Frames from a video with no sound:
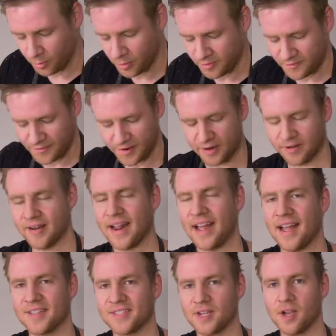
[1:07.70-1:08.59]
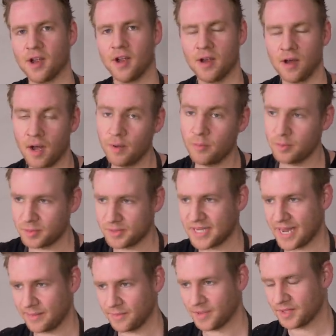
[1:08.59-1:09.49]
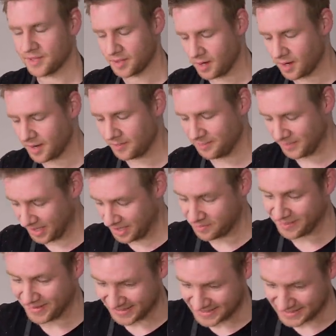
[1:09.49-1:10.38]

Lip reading: will figure it out as I go. I will take my time and be